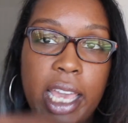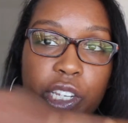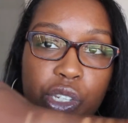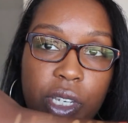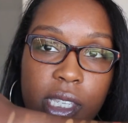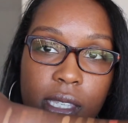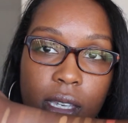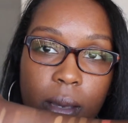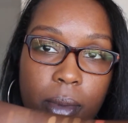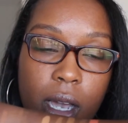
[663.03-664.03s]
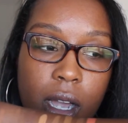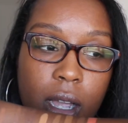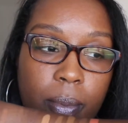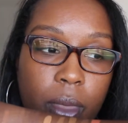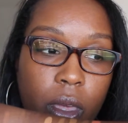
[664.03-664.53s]
As you can see on my
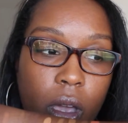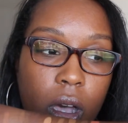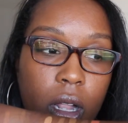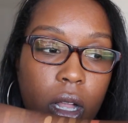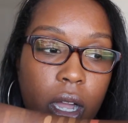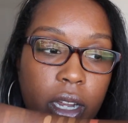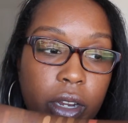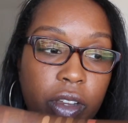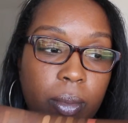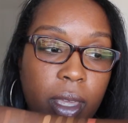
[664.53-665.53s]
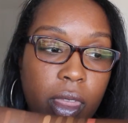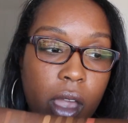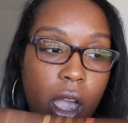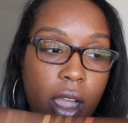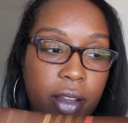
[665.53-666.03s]
arm, they all are creamy.
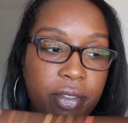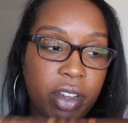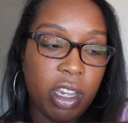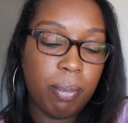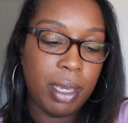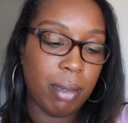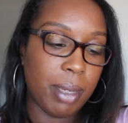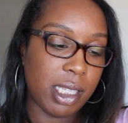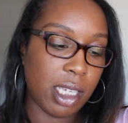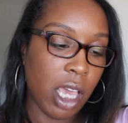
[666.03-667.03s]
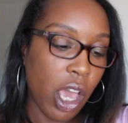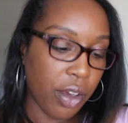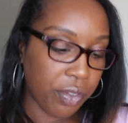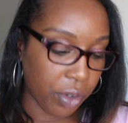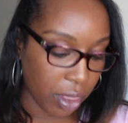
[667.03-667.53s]
They are very pigmented.
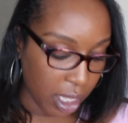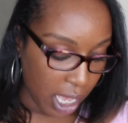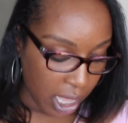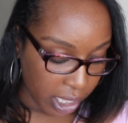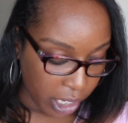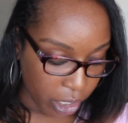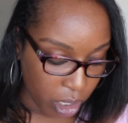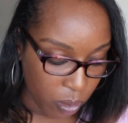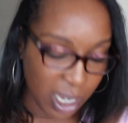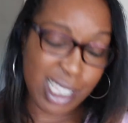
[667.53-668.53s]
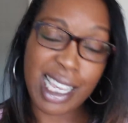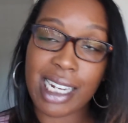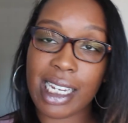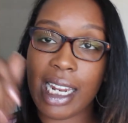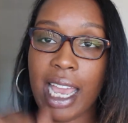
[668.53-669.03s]
For the LA Girl ones,
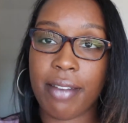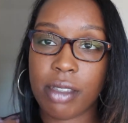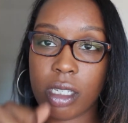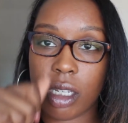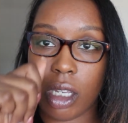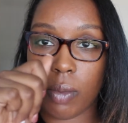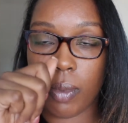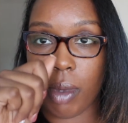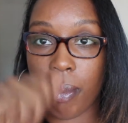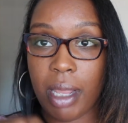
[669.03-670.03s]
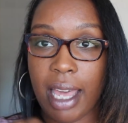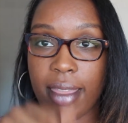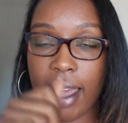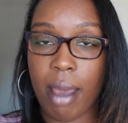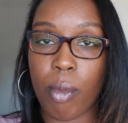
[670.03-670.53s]
I did have to
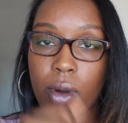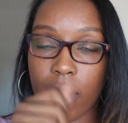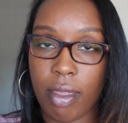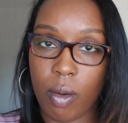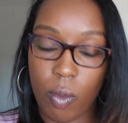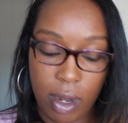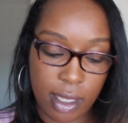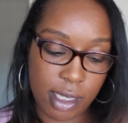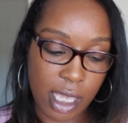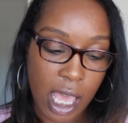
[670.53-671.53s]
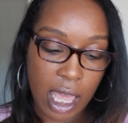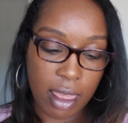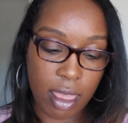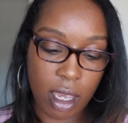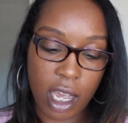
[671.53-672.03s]
apply that more than once.
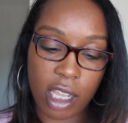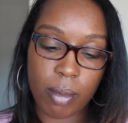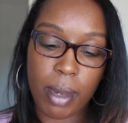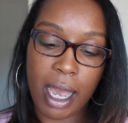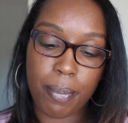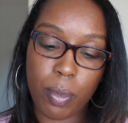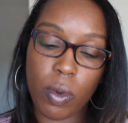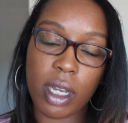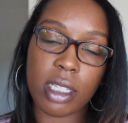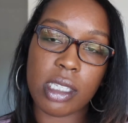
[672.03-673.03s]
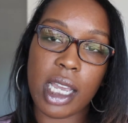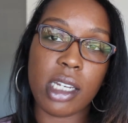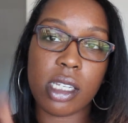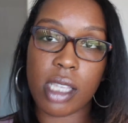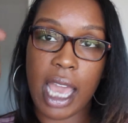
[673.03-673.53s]
The Colourpop ones,
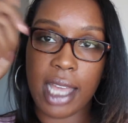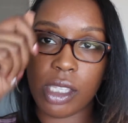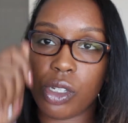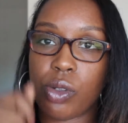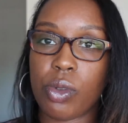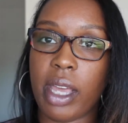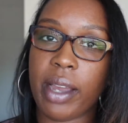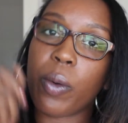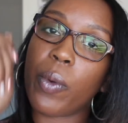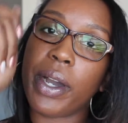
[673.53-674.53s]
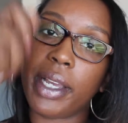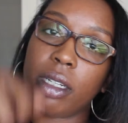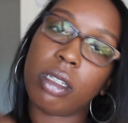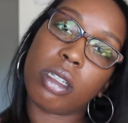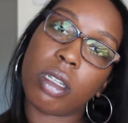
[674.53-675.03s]
I just had to do like
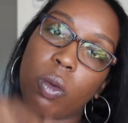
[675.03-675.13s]
one